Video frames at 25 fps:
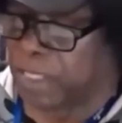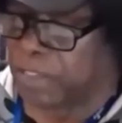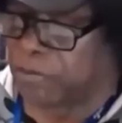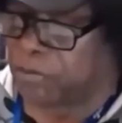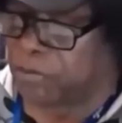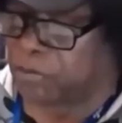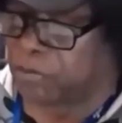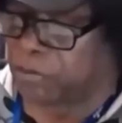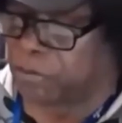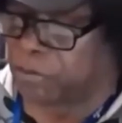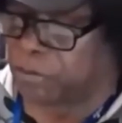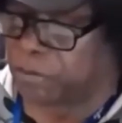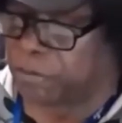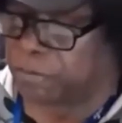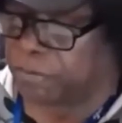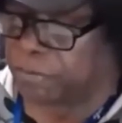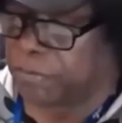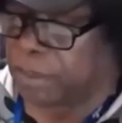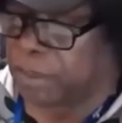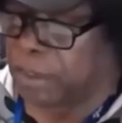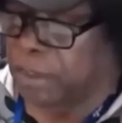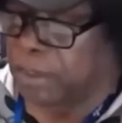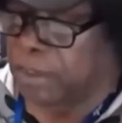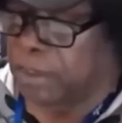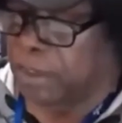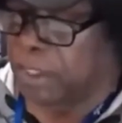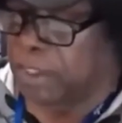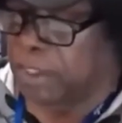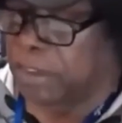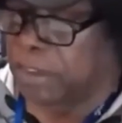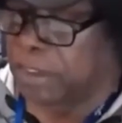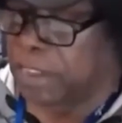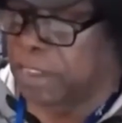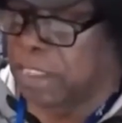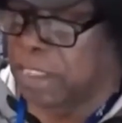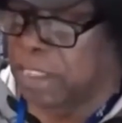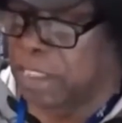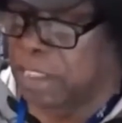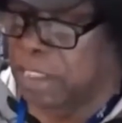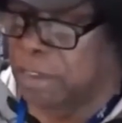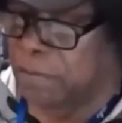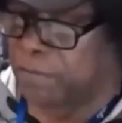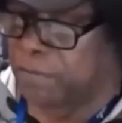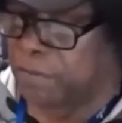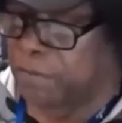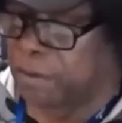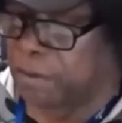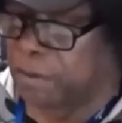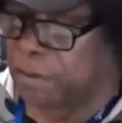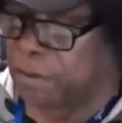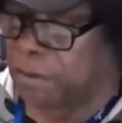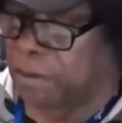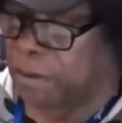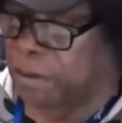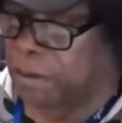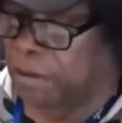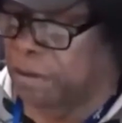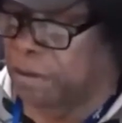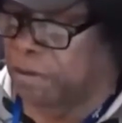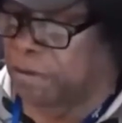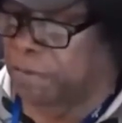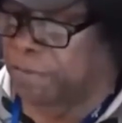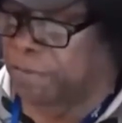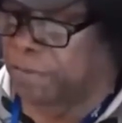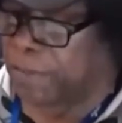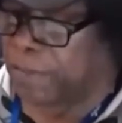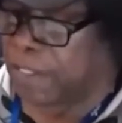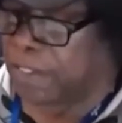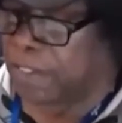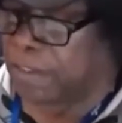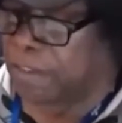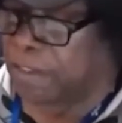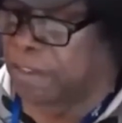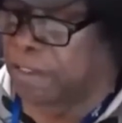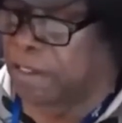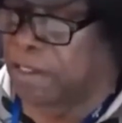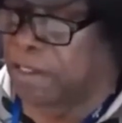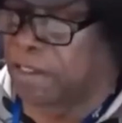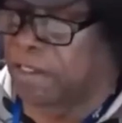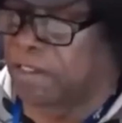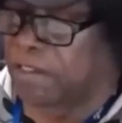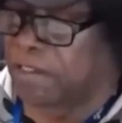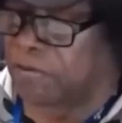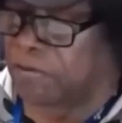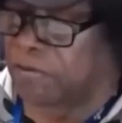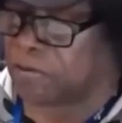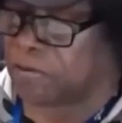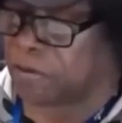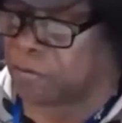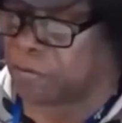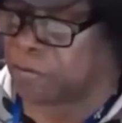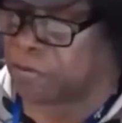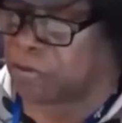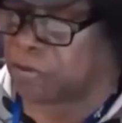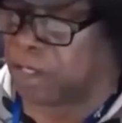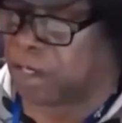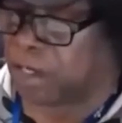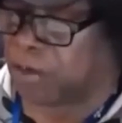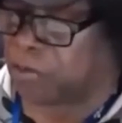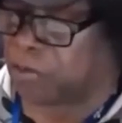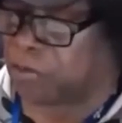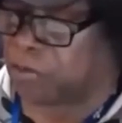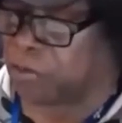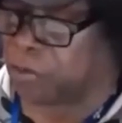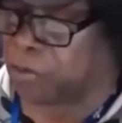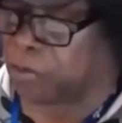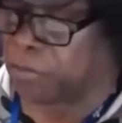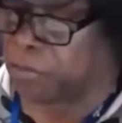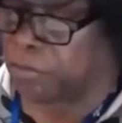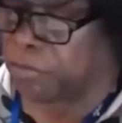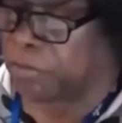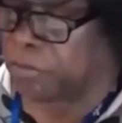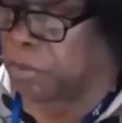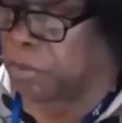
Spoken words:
nature, and even of an unsubstantial,